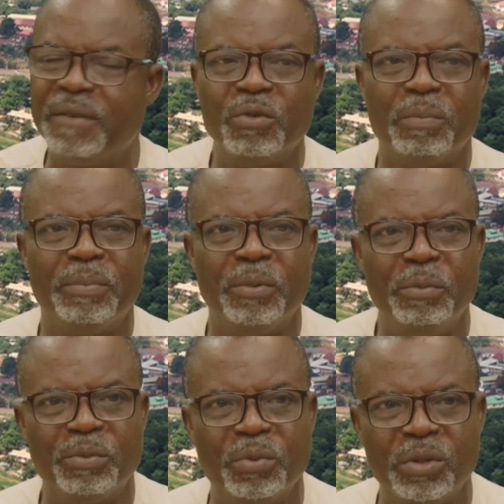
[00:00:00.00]
have to
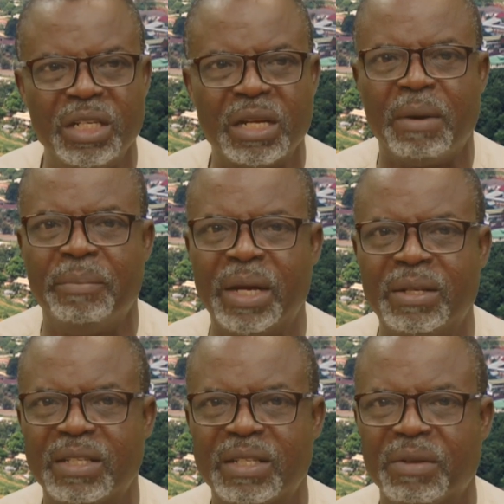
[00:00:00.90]
put in our
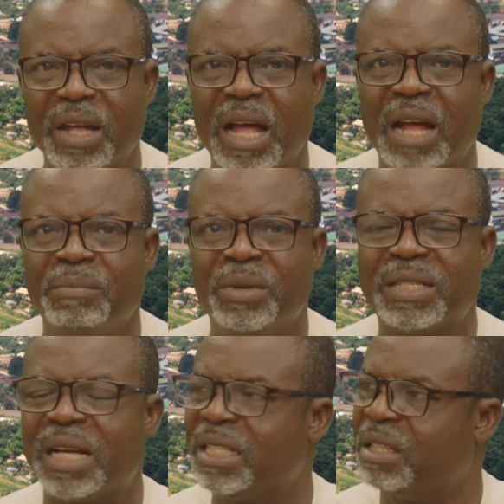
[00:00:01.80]
best and be
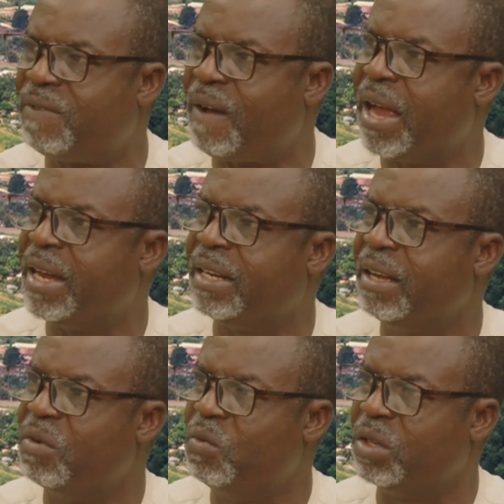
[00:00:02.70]
satisfied
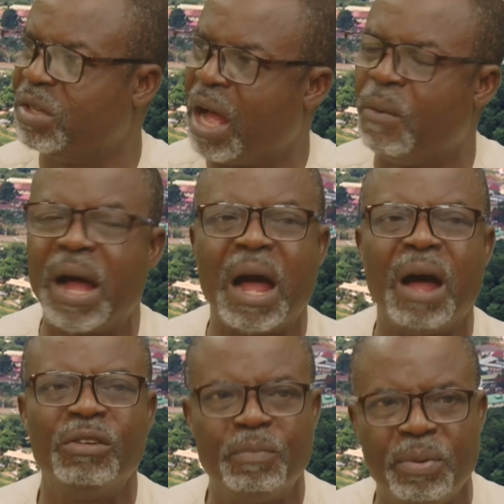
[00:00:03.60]
with our
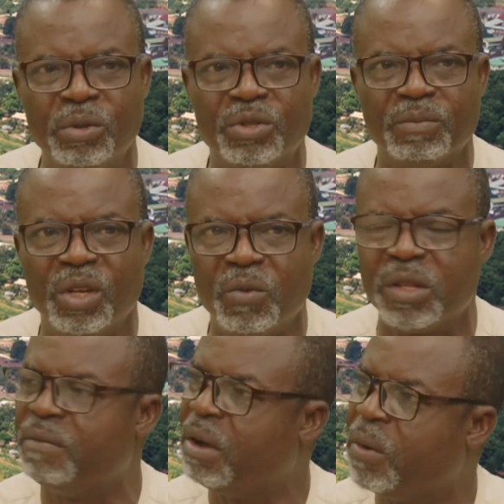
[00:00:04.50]
output in
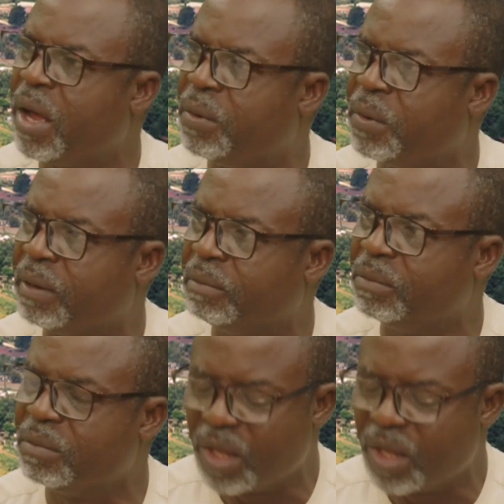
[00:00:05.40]
whatever we are doing.